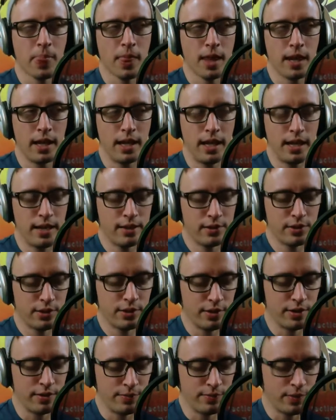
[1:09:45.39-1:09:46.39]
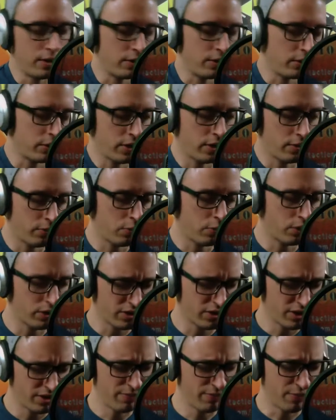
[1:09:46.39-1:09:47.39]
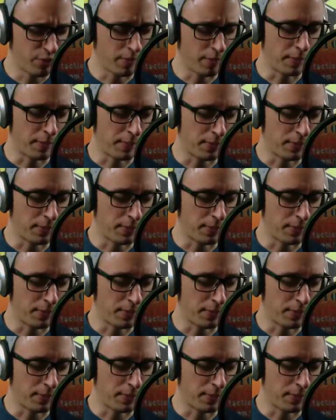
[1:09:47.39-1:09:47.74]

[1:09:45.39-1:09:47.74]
He asked some former